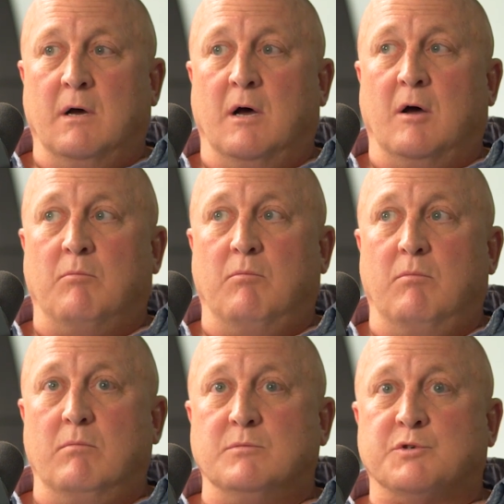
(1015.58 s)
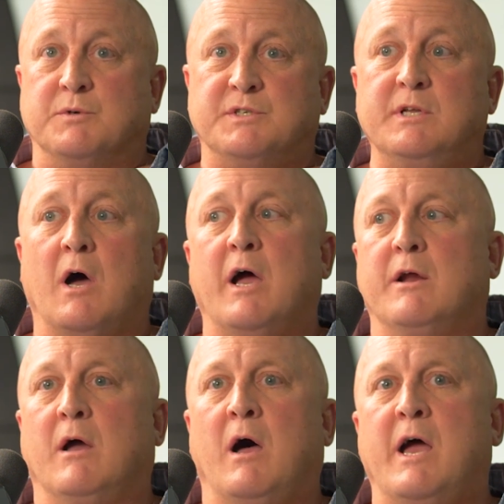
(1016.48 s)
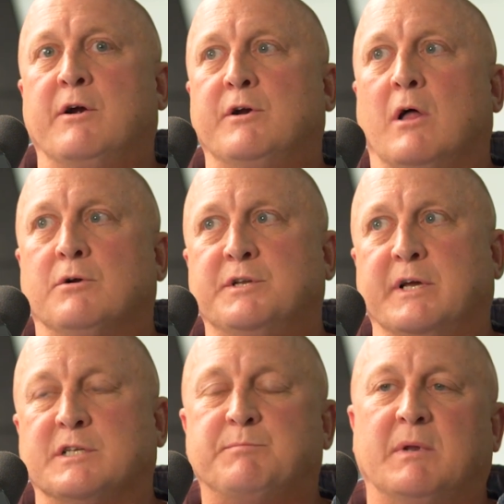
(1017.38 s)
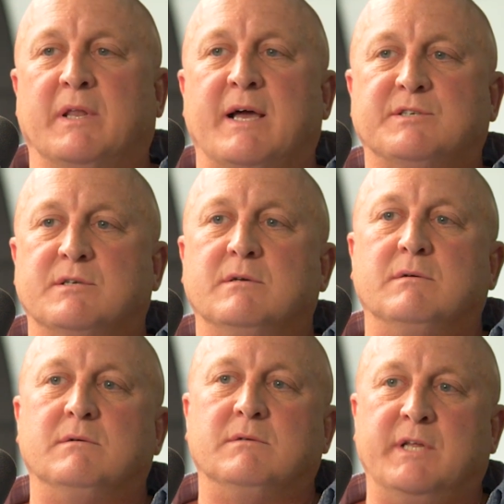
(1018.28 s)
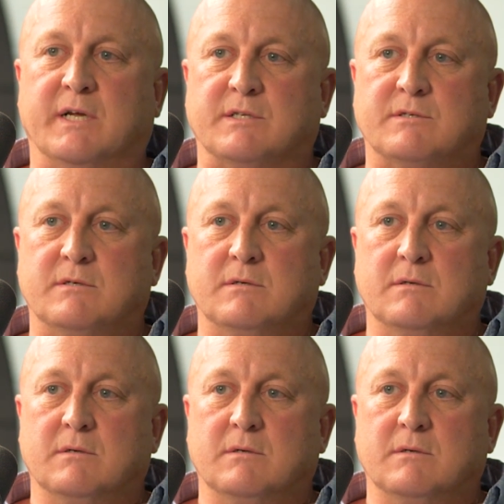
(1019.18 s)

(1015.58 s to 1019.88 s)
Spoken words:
So we've seen higher dollar tickets, but less tickets.